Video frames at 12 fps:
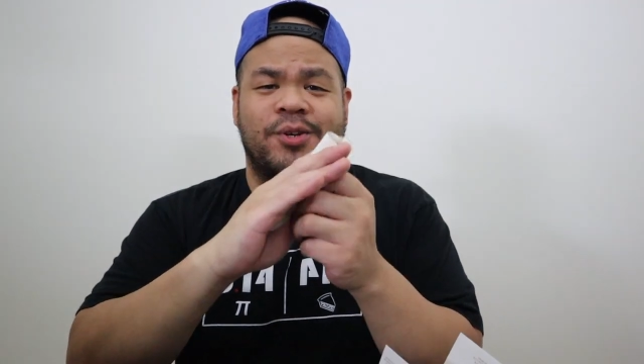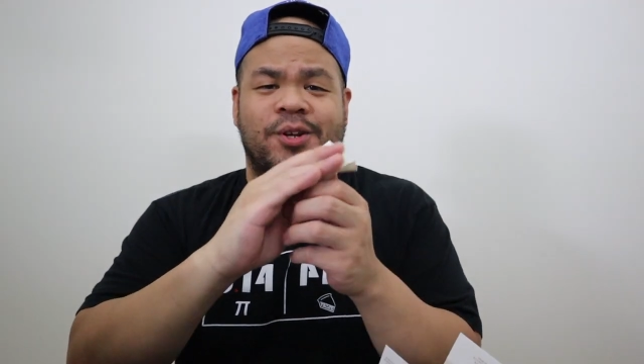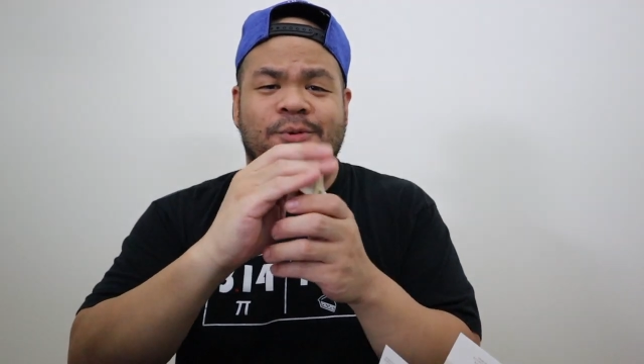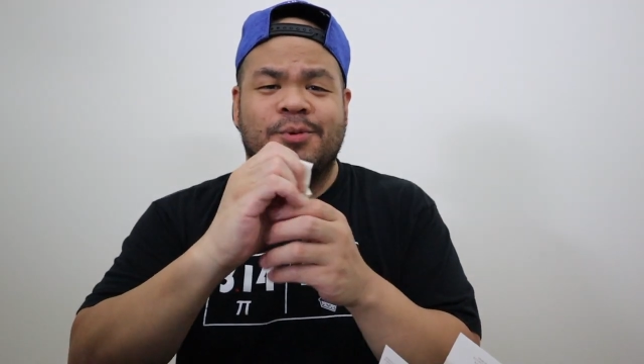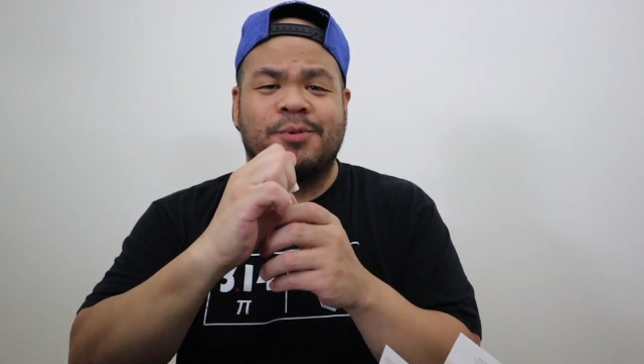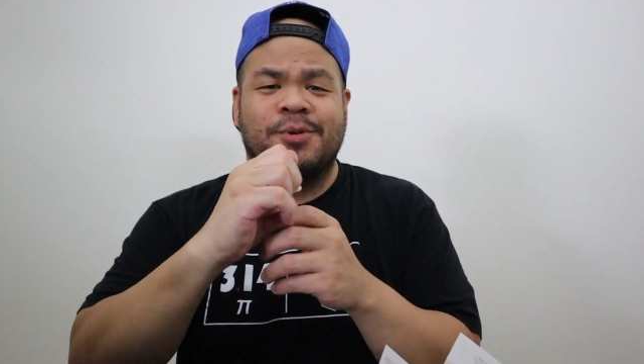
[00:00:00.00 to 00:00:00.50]
We
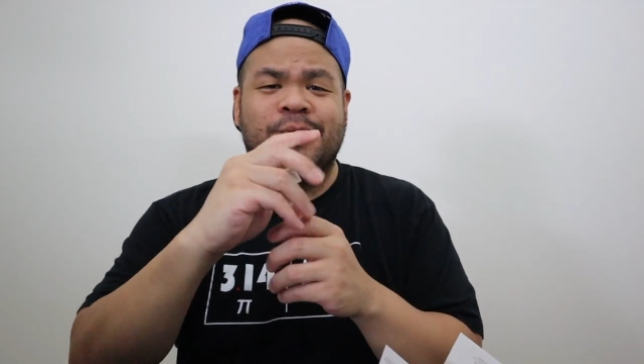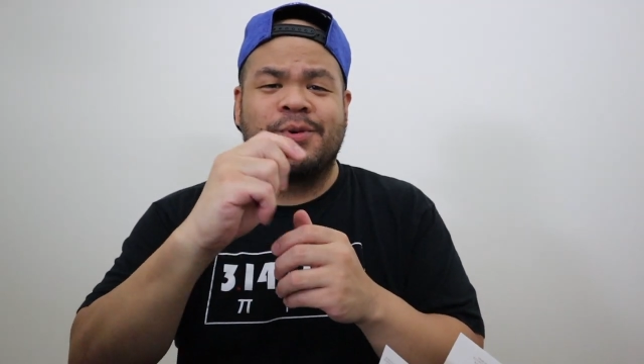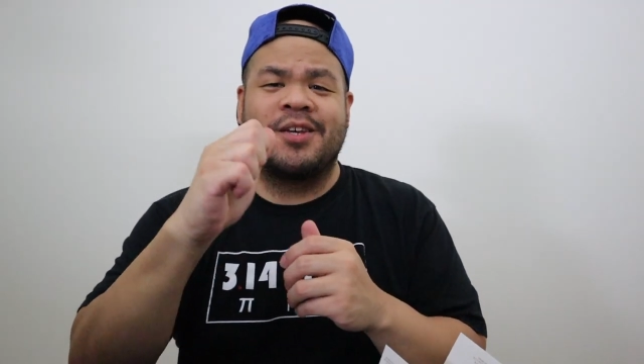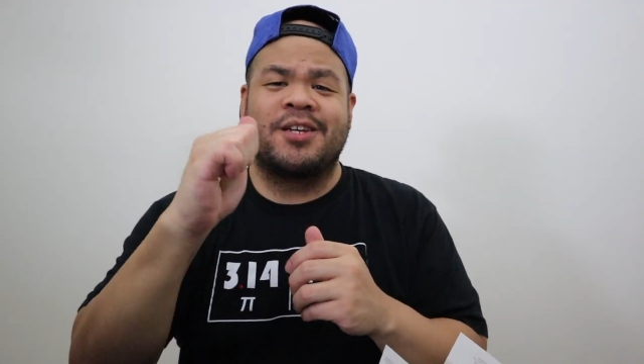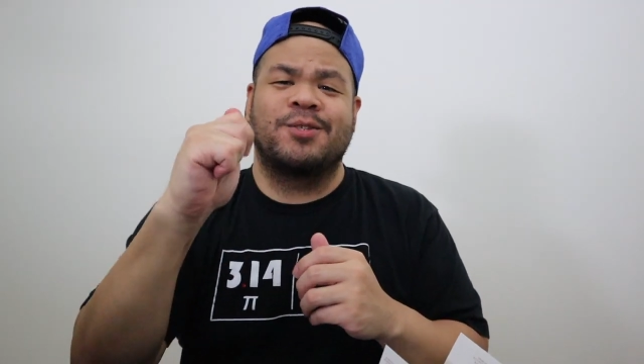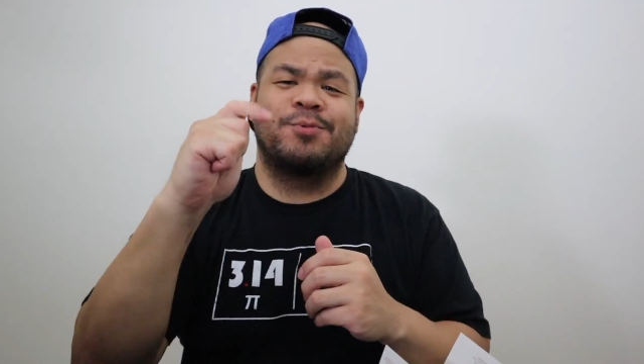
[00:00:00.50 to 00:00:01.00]
know what we do
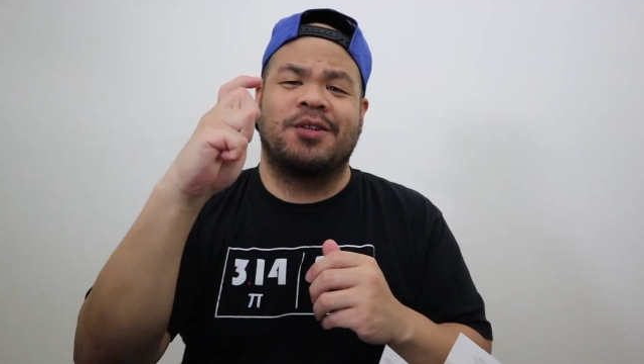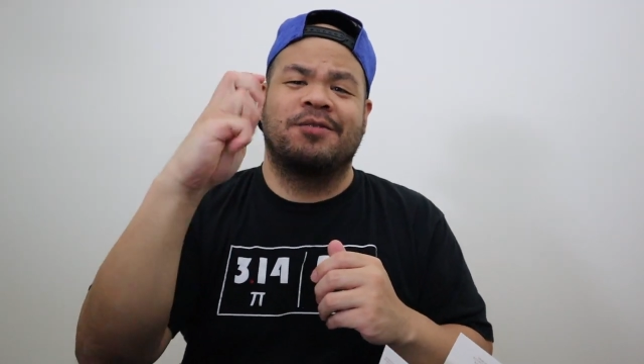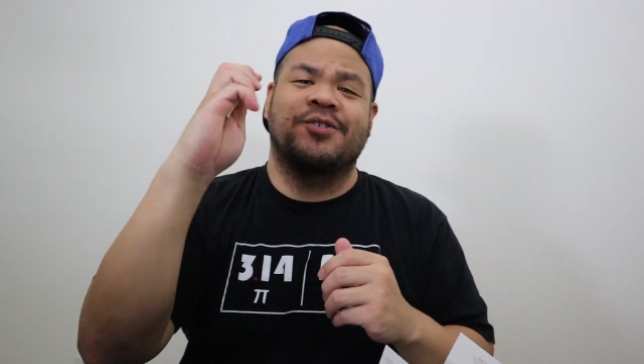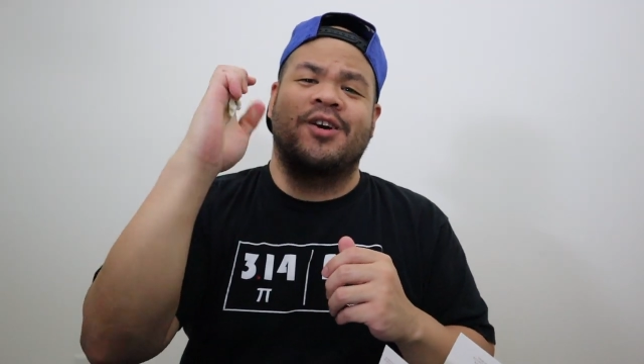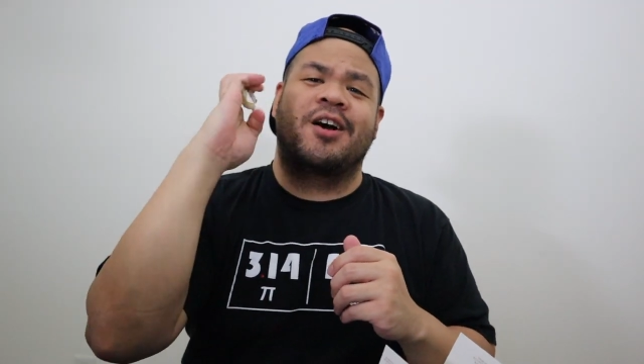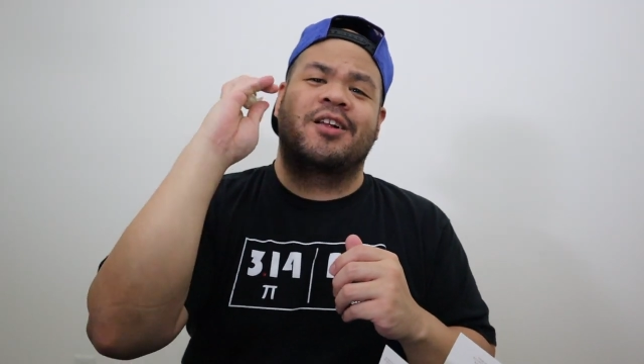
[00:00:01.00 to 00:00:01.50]
with this. We love
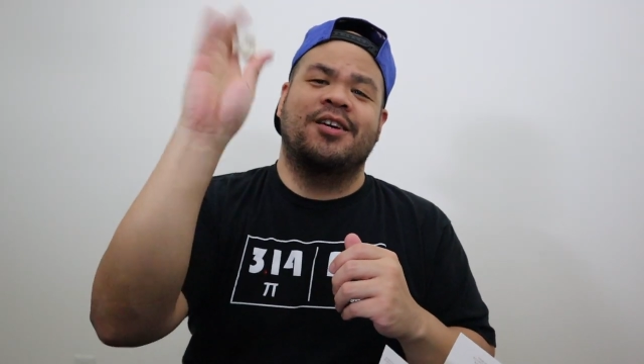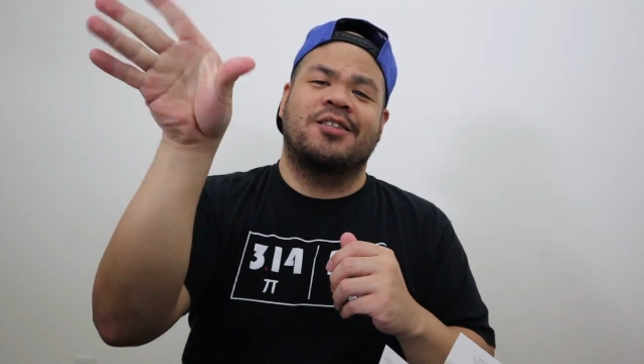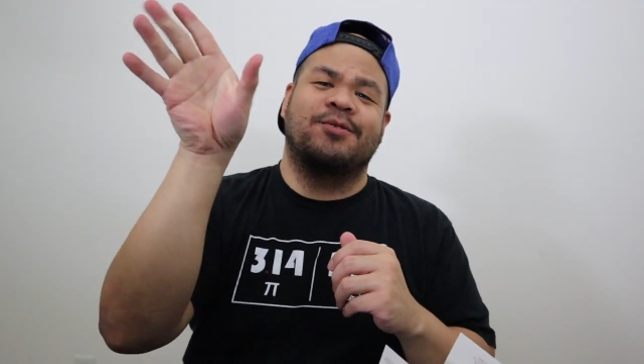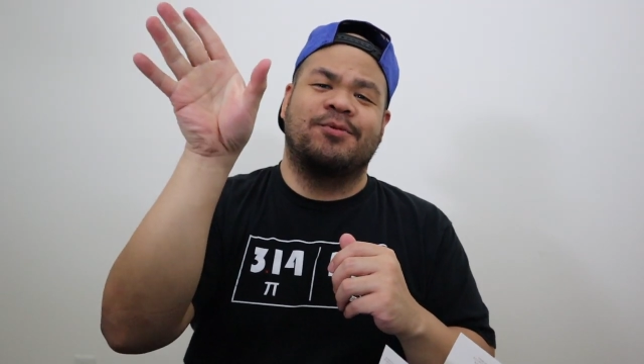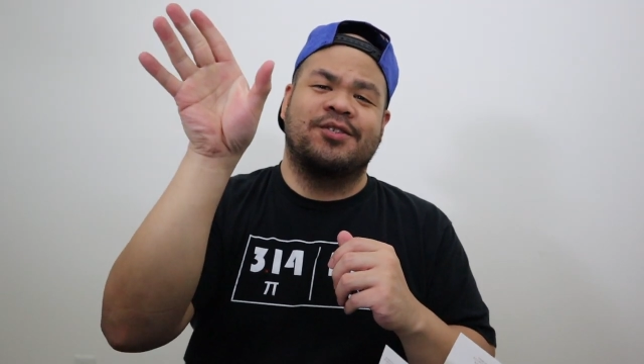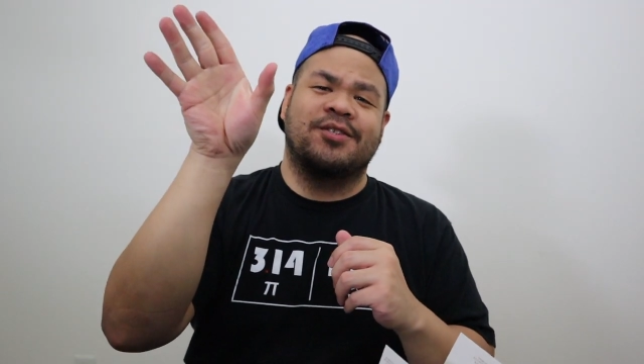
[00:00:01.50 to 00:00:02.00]
chocolate,
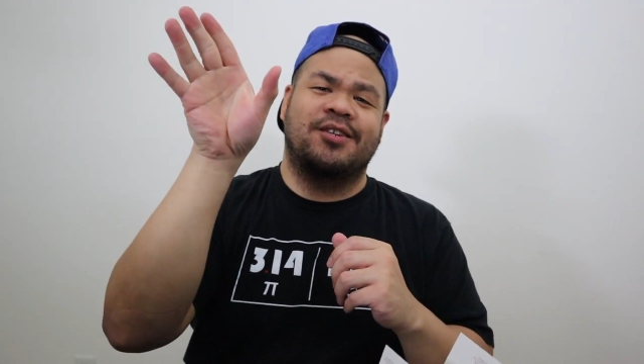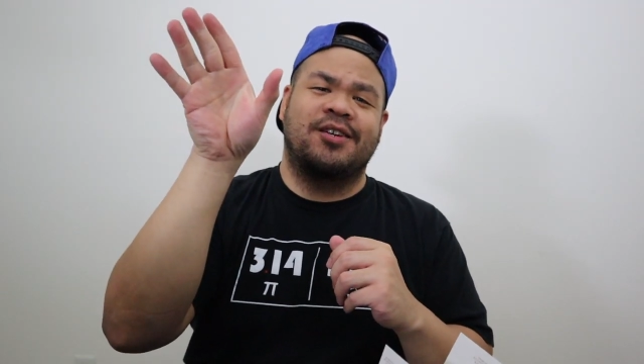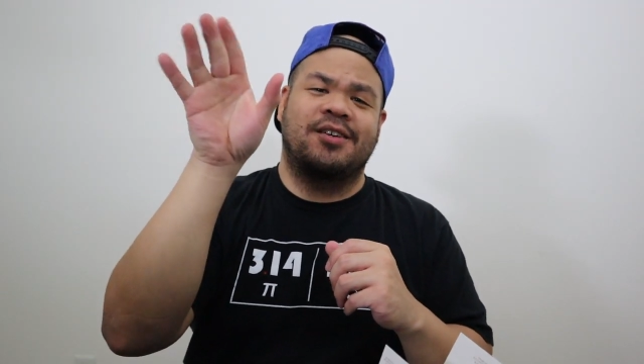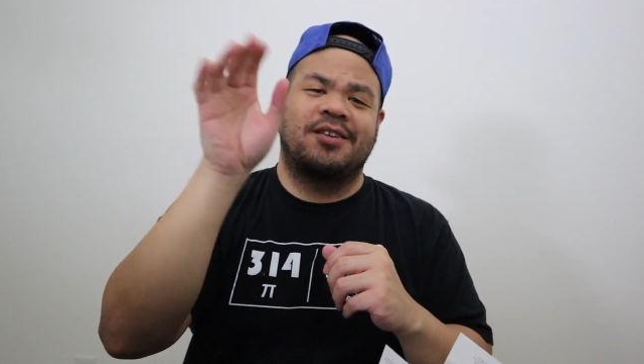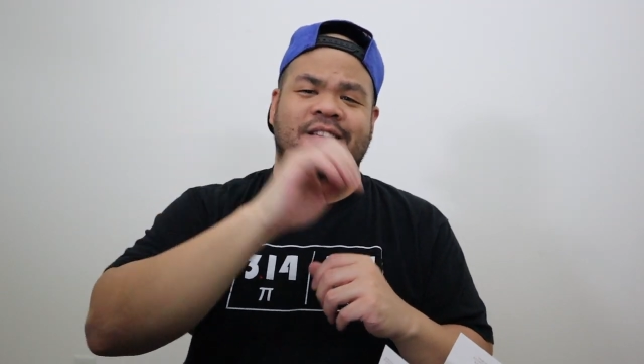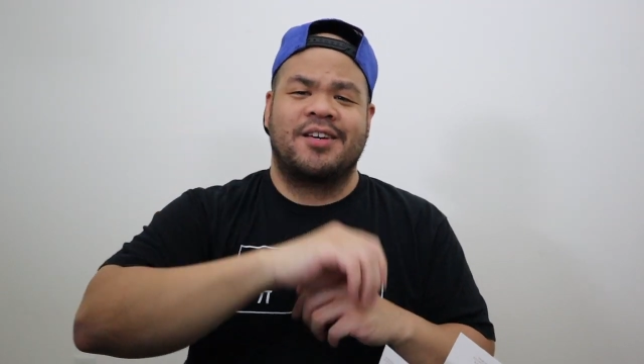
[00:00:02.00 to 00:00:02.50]
so we're just
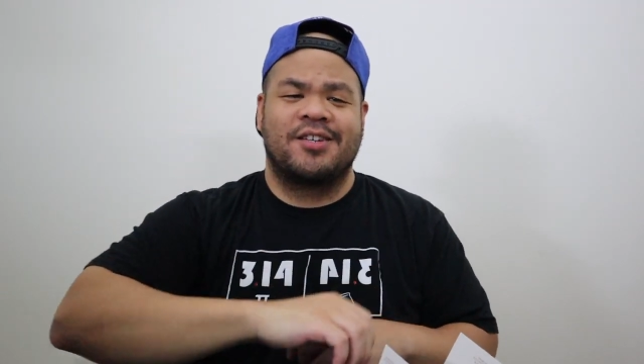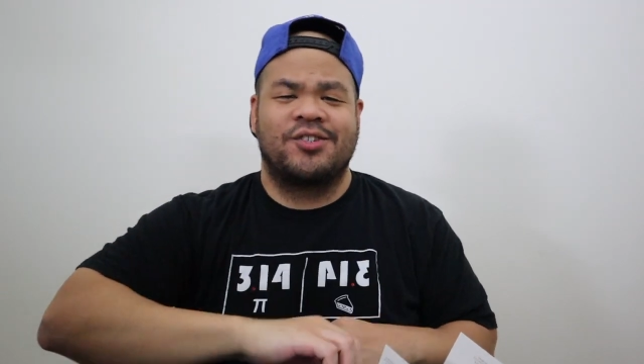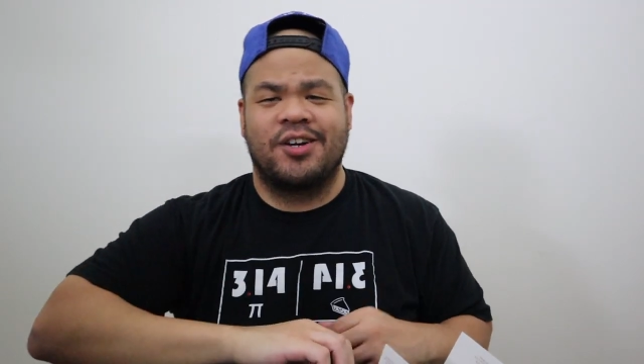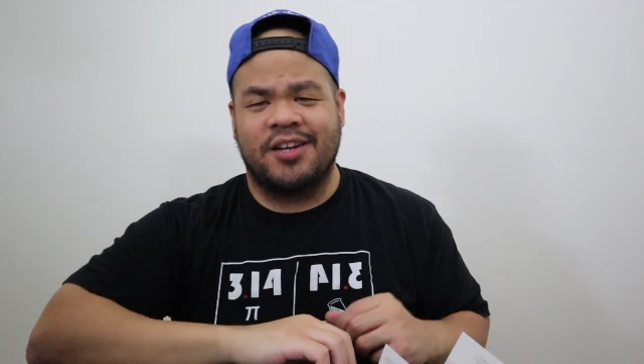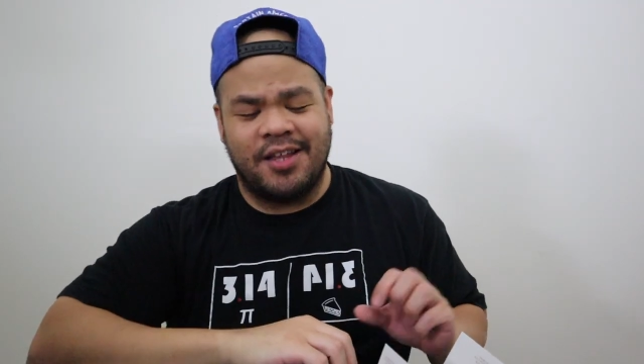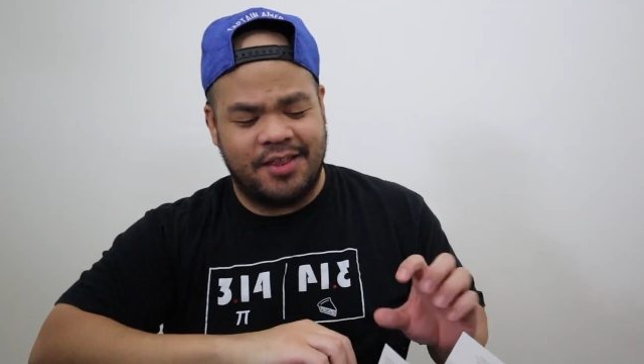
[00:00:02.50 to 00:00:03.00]
gonna
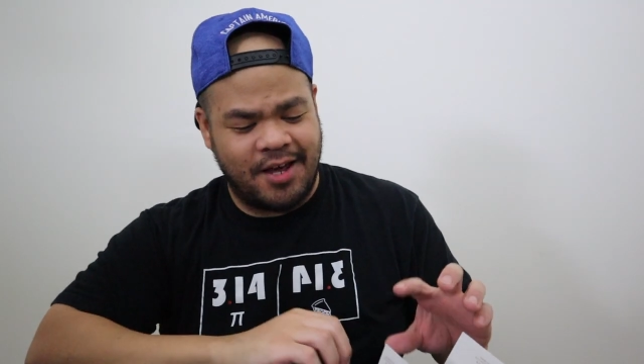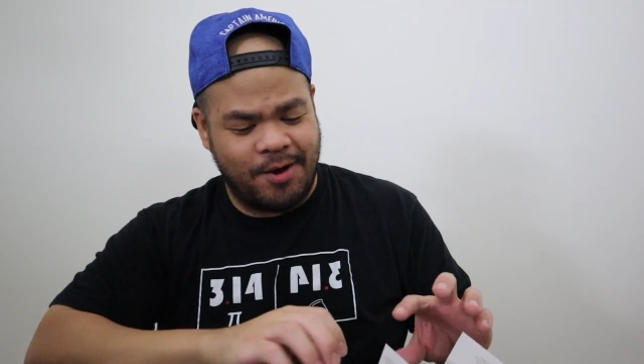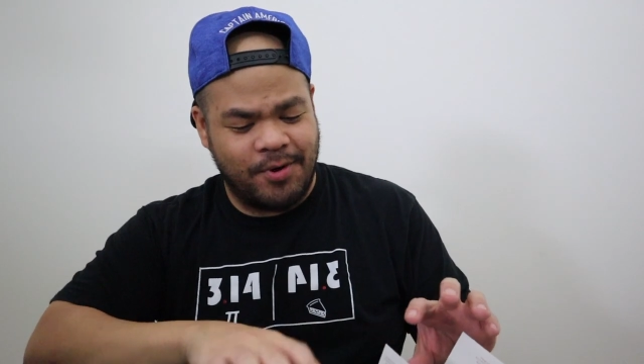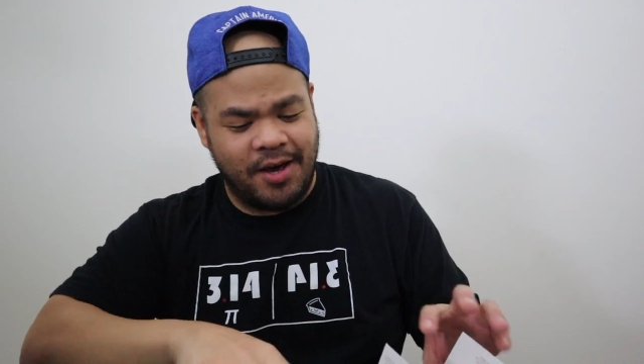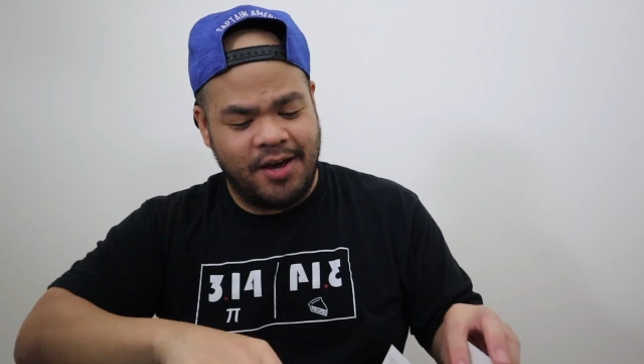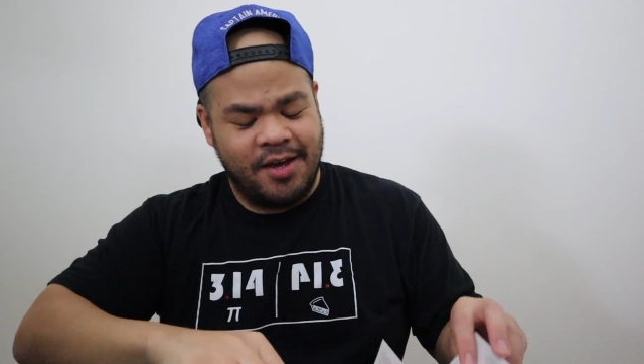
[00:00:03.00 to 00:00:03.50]
chuck that
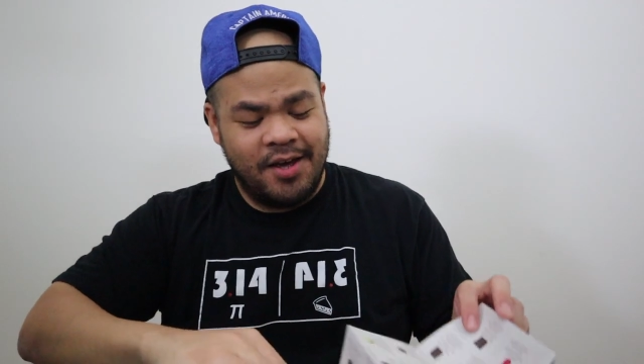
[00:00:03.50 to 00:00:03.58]
way.